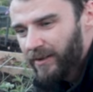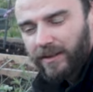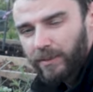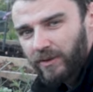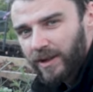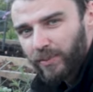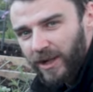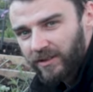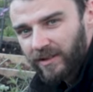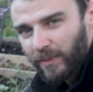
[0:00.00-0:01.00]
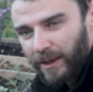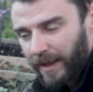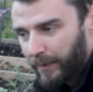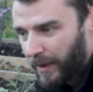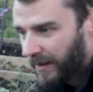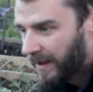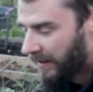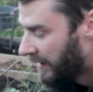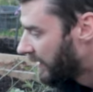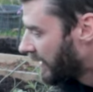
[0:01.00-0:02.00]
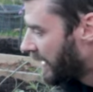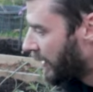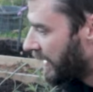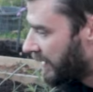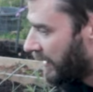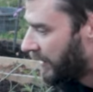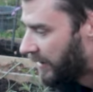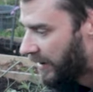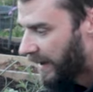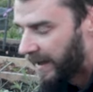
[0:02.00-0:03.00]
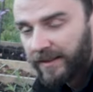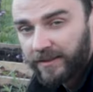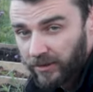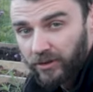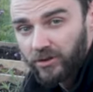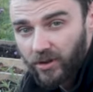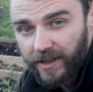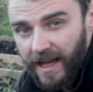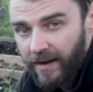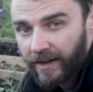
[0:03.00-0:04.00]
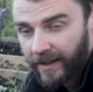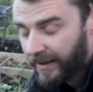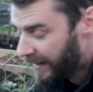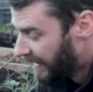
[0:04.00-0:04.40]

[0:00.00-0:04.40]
I used to be really precious about that, but I think the, the only solution to that is just not caring.